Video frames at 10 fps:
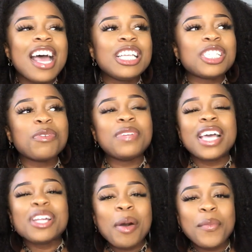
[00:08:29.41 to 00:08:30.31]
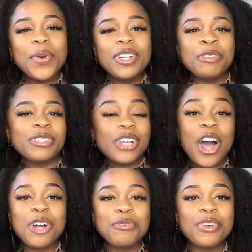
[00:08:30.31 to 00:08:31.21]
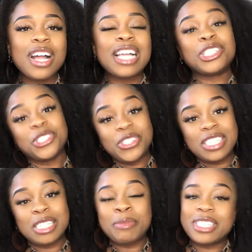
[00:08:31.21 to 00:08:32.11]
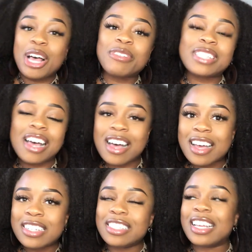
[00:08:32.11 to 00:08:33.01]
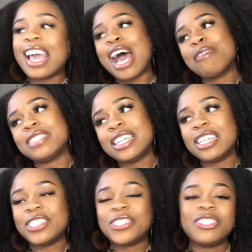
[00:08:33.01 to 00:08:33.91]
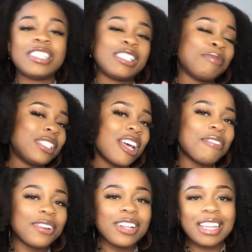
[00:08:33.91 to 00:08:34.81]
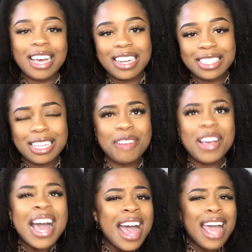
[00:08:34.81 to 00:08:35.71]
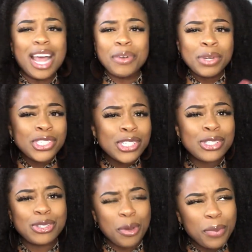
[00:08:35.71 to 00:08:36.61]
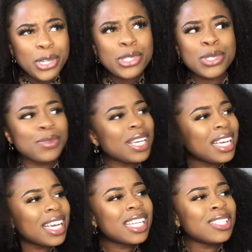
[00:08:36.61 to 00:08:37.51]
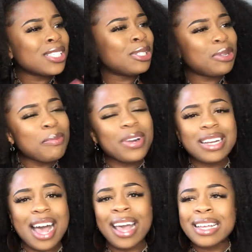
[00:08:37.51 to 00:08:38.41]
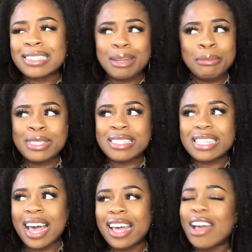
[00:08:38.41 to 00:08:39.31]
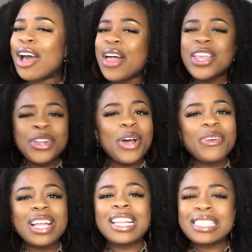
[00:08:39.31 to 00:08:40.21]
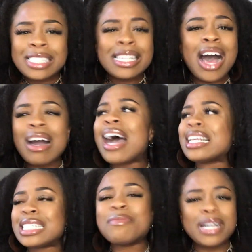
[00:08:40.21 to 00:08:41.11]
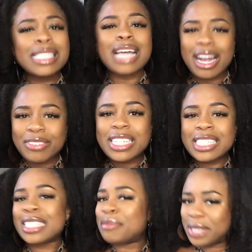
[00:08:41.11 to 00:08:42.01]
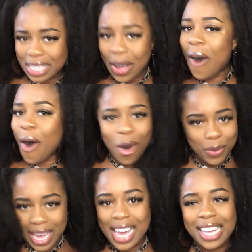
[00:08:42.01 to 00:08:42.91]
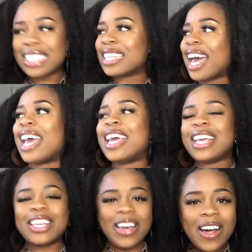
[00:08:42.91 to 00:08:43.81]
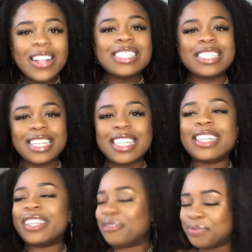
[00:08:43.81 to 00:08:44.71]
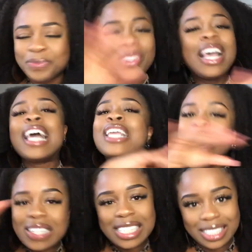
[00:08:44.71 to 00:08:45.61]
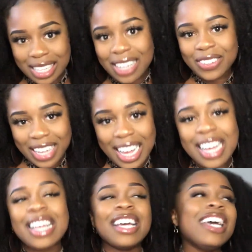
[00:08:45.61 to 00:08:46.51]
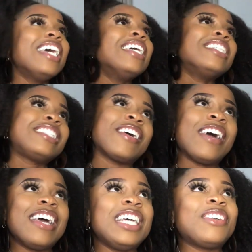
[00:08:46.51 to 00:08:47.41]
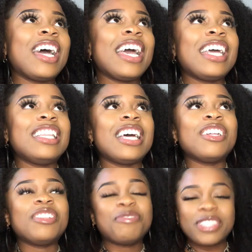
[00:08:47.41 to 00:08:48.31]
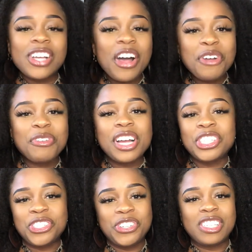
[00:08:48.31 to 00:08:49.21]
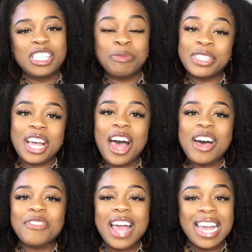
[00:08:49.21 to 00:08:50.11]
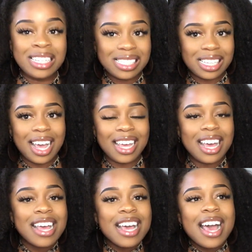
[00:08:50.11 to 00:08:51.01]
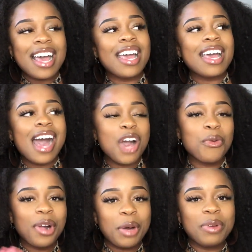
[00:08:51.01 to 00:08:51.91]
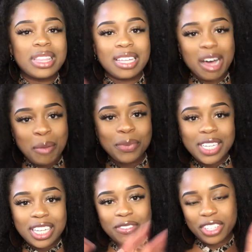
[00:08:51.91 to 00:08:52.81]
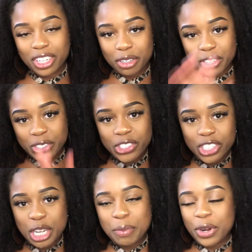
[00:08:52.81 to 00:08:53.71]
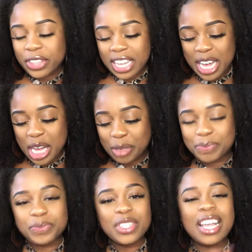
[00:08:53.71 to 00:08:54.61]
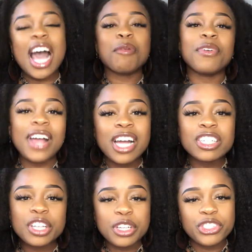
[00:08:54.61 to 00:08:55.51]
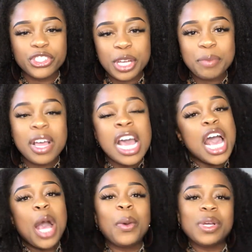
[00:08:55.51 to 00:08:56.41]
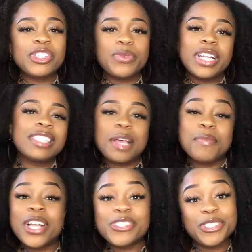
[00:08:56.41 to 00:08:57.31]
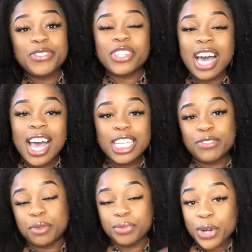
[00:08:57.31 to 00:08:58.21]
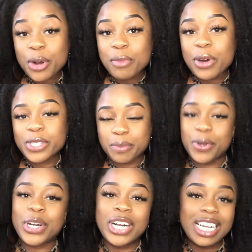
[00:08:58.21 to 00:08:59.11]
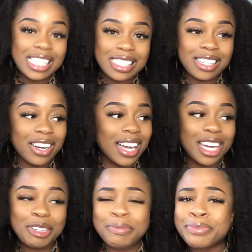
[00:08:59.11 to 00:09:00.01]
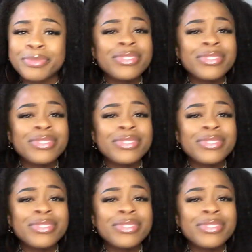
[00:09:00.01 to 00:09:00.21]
And so when we get on board, the photographer introduces himself to us, and the captain introduces himself and all that kind of stuff, and everyone's just super sweet and just super nice. And I'm just like, you know what, this is how customer service should be always. Like, y'all did that, okay? So anyway, the photographer introduces himself, and he's like, hey, I work with the company of the cruise ship, or the catamaran ship, and we just want to take pictures of you guys for promo to put on our Instagram.